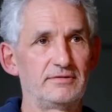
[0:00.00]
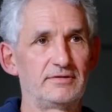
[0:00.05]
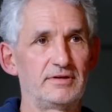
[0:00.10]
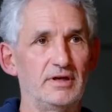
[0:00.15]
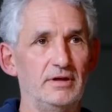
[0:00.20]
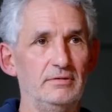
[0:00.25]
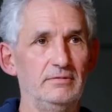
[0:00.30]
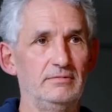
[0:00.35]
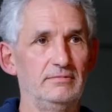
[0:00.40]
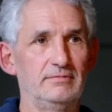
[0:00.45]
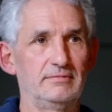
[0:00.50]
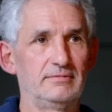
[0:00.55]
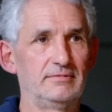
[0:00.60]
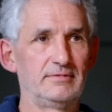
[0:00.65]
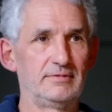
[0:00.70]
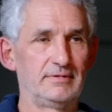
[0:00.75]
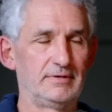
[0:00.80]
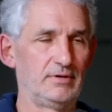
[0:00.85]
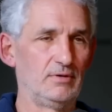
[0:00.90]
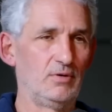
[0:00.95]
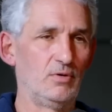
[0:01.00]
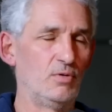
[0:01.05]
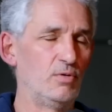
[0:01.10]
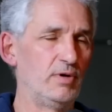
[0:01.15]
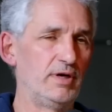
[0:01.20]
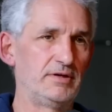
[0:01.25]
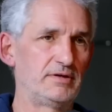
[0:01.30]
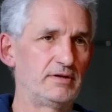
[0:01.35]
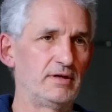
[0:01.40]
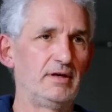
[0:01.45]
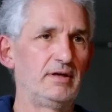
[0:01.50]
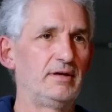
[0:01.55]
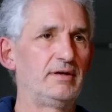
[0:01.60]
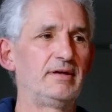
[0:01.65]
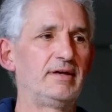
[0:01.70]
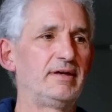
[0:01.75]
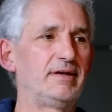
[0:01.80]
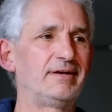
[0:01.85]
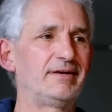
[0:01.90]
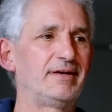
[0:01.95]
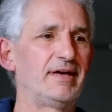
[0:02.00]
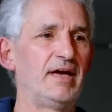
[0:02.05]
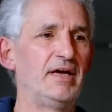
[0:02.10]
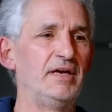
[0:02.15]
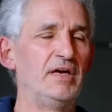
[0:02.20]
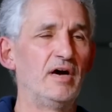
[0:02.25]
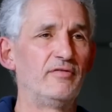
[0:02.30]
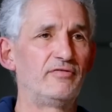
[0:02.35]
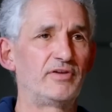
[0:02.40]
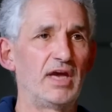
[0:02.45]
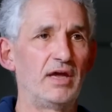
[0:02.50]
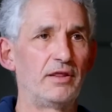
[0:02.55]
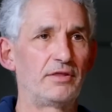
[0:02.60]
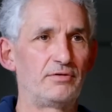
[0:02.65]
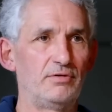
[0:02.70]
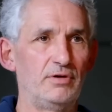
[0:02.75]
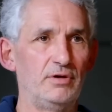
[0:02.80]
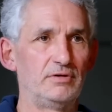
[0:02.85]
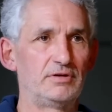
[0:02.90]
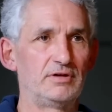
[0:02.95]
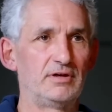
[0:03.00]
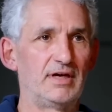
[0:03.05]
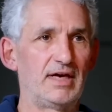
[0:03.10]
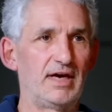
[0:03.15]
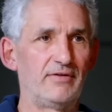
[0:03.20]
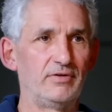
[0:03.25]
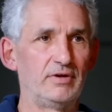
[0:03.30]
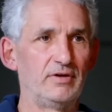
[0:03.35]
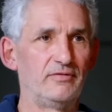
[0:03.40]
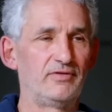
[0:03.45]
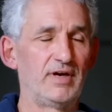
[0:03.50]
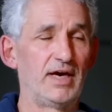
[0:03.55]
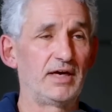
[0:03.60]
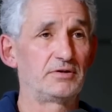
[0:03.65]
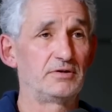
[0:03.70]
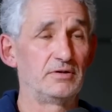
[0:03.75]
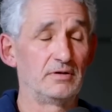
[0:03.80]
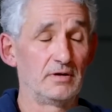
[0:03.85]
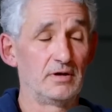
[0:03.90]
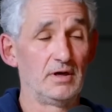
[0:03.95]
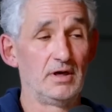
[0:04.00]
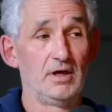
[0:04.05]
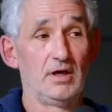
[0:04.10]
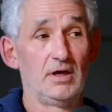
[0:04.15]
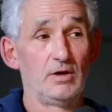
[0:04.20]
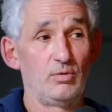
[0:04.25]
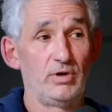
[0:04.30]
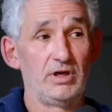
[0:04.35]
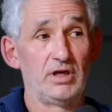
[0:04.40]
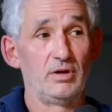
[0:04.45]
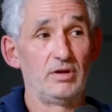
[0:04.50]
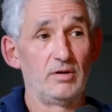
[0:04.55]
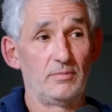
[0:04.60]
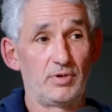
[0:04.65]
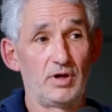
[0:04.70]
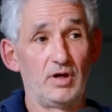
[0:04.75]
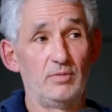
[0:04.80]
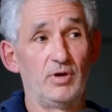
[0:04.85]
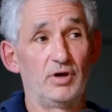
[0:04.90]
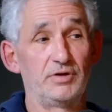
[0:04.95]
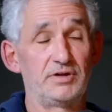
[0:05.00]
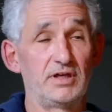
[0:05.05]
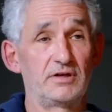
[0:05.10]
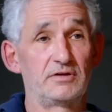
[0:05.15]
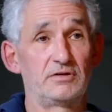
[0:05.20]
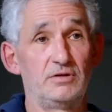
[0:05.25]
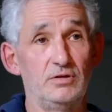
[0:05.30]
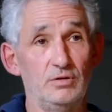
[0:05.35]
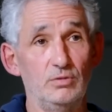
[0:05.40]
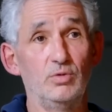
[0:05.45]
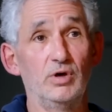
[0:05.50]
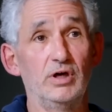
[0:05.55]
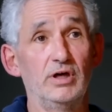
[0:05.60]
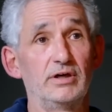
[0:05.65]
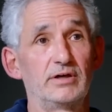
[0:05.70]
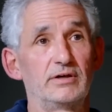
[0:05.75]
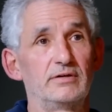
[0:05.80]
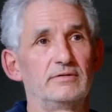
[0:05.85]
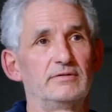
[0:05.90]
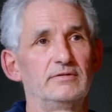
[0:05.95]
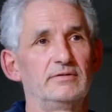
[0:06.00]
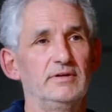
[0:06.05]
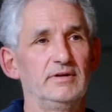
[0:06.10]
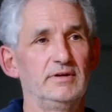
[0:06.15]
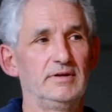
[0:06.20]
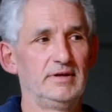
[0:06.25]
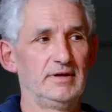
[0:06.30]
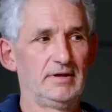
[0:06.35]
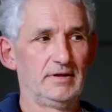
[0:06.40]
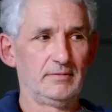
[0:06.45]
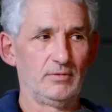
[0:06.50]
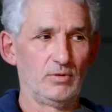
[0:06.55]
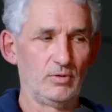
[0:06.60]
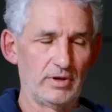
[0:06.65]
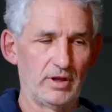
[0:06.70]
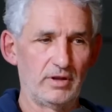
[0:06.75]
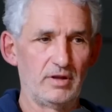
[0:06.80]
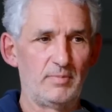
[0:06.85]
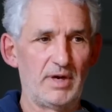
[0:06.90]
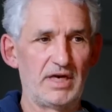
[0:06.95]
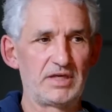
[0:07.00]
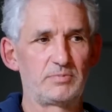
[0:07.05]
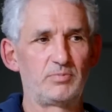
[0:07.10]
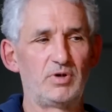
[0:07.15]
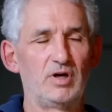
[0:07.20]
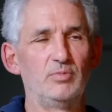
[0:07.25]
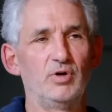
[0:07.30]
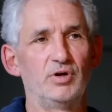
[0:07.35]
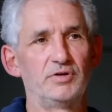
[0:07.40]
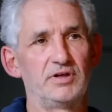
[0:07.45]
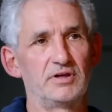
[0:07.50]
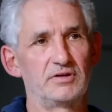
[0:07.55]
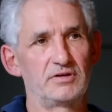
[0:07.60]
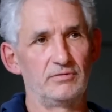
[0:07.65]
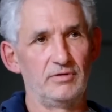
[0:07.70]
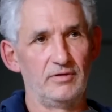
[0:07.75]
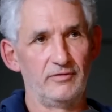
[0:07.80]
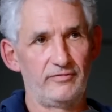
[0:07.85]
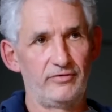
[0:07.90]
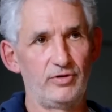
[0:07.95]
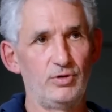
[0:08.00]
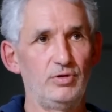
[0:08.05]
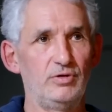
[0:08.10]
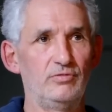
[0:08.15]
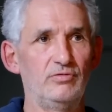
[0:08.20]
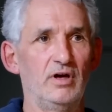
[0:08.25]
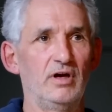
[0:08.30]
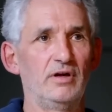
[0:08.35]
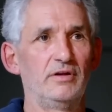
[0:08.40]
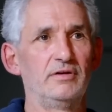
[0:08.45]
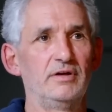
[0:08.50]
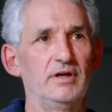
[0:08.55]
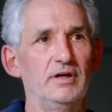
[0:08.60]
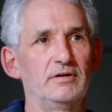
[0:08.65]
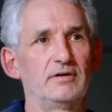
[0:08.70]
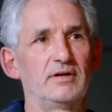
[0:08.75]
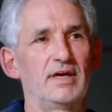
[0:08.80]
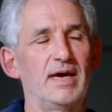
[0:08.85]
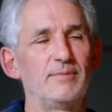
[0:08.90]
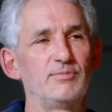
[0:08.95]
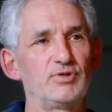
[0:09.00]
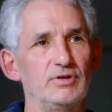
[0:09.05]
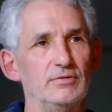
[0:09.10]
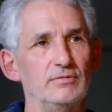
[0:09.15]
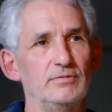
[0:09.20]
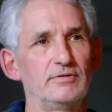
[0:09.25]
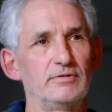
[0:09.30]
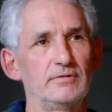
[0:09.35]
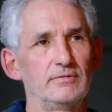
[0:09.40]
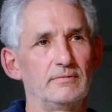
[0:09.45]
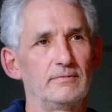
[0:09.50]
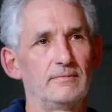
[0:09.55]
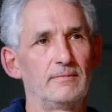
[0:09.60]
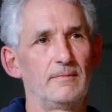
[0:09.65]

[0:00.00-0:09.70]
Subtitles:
so always enough get through to have an effect. And we know that probiotics do work, although the best probiotics are in food rather than in capsules.